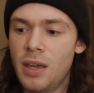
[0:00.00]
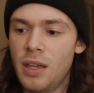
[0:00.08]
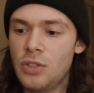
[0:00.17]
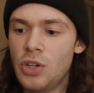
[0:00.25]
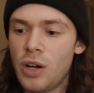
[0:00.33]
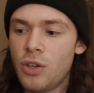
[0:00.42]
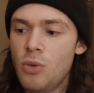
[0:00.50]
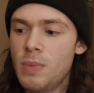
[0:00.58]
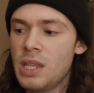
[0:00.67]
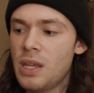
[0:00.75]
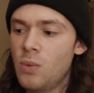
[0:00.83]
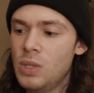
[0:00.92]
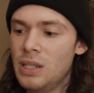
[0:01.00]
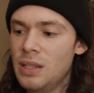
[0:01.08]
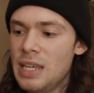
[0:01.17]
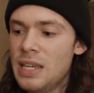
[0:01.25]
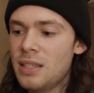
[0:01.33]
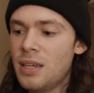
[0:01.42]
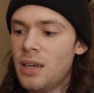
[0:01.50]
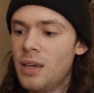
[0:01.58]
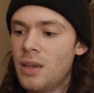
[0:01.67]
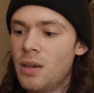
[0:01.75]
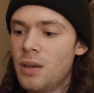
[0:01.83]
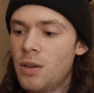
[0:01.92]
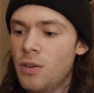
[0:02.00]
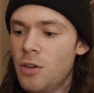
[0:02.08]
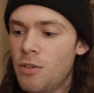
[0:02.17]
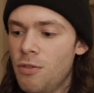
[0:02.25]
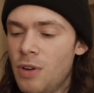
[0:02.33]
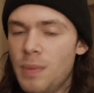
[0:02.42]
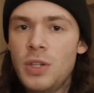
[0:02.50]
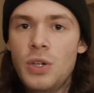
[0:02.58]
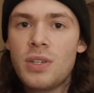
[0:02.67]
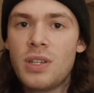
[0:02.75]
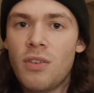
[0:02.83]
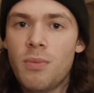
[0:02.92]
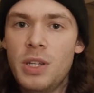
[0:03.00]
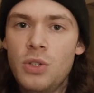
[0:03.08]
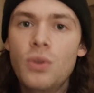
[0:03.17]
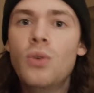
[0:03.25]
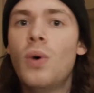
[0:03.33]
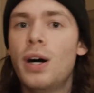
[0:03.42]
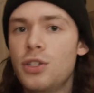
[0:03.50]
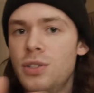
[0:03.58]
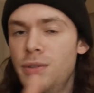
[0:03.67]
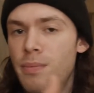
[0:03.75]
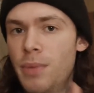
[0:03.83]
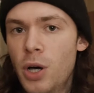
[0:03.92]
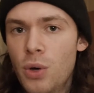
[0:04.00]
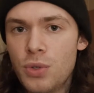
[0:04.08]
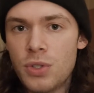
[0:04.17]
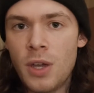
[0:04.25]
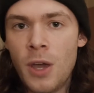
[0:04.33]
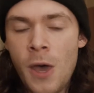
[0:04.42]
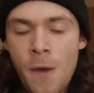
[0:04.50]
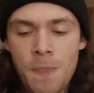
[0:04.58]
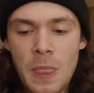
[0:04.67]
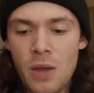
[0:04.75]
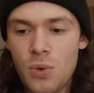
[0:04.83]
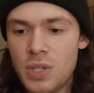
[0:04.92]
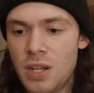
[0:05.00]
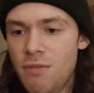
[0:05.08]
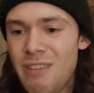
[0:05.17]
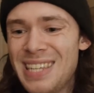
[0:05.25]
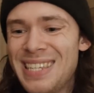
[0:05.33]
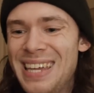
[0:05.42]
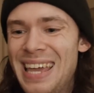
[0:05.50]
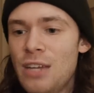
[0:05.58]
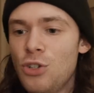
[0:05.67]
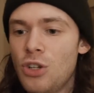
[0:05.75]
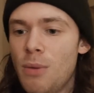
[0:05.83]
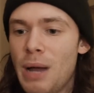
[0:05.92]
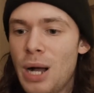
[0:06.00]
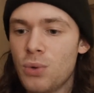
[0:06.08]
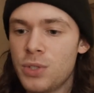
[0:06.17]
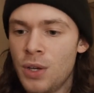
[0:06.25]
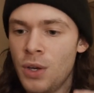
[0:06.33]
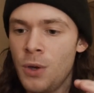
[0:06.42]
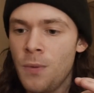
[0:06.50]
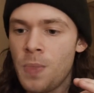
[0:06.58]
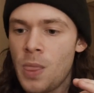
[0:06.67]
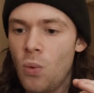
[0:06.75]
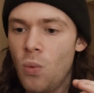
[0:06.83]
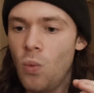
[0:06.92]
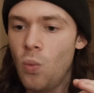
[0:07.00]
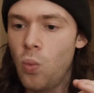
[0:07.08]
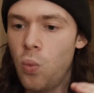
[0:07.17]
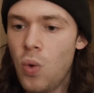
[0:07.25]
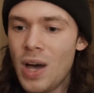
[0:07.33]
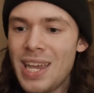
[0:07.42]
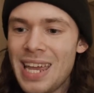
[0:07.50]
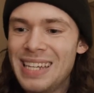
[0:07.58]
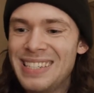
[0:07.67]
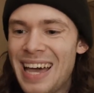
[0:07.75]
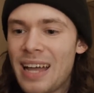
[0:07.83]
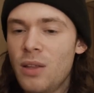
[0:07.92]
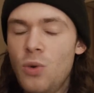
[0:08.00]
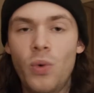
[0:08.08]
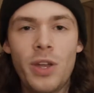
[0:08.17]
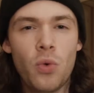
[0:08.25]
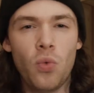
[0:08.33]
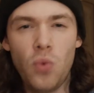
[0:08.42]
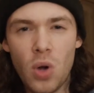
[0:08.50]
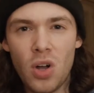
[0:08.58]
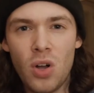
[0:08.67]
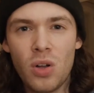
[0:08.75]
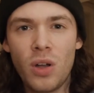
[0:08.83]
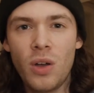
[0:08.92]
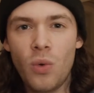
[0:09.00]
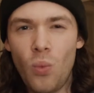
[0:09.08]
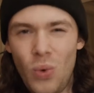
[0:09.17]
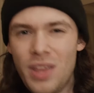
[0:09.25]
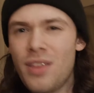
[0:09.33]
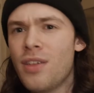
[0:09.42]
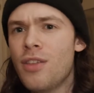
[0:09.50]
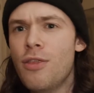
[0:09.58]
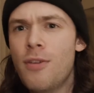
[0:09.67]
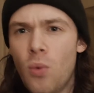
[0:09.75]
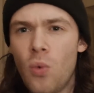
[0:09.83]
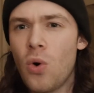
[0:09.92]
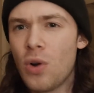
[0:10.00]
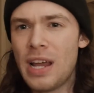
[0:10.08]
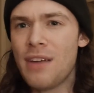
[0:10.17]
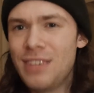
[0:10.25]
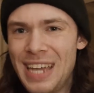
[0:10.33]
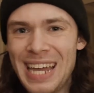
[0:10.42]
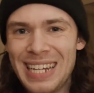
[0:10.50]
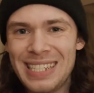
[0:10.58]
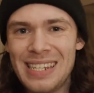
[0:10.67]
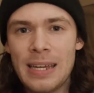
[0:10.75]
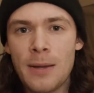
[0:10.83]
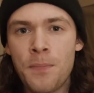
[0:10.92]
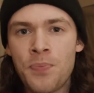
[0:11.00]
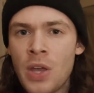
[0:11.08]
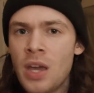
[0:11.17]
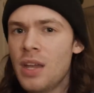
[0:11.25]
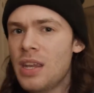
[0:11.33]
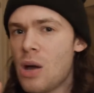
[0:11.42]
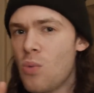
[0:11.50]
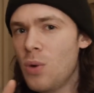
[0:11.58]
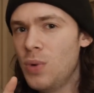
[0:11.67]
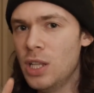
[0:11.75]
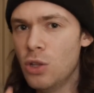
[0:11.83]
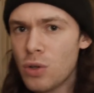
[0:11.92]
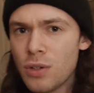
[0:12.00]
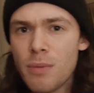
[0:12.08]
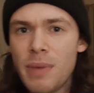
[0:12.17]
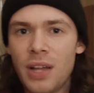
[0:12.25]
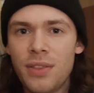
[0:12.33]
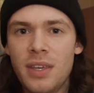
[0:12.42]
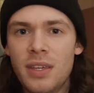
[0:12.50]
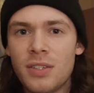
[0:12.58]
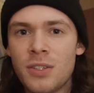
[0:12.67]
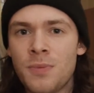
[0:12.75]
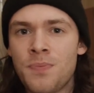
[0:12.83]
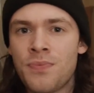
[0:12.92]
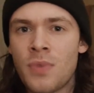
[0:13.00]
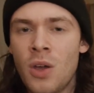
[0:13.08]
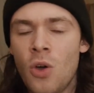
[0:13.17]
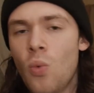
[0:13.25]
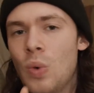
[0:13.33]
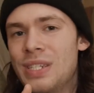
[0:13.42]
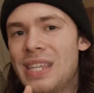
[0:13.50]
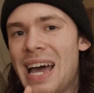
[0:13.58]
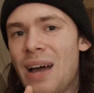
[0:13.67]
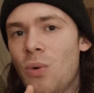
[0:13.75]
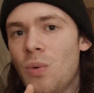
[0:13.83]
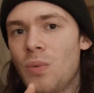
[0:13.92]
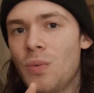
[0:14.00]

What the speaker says: document that was leaked from the US government to the Washington Post. It was an investigation about what exactly went wrong with the war in Afghanistan. Now, what we learned about this was that